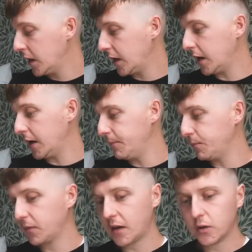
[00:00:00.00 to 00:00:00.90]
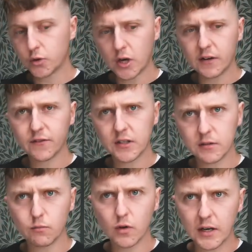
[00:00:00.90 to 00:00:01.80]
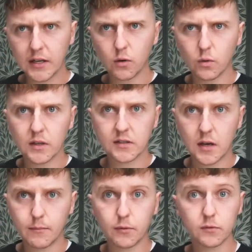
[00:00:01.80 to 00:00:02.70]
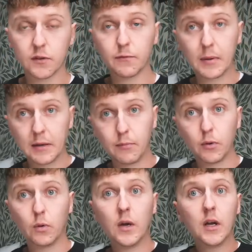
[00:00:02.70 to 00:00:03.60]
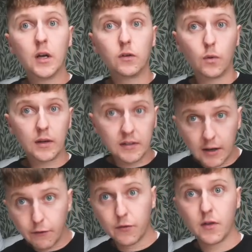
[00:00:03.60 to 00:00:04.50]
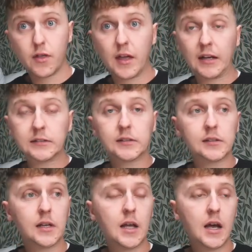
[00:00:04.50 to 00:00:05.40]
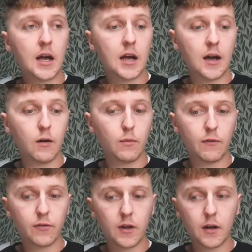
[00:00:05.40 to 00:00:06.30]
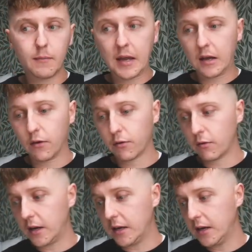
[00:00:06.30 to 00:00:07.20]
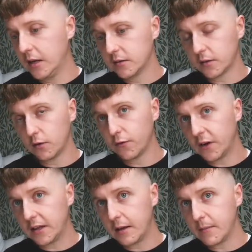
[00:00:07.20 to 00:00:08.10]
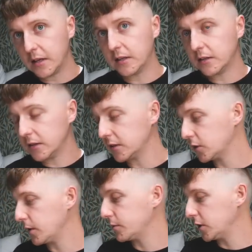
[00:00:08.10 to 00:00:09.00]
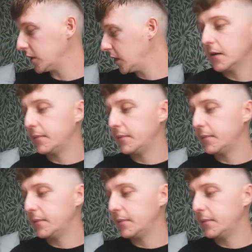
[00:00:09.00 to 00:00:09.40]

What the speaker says: I'll try and find some really cool examples of people doing different things with the Maker 3, so you'll find them in the description.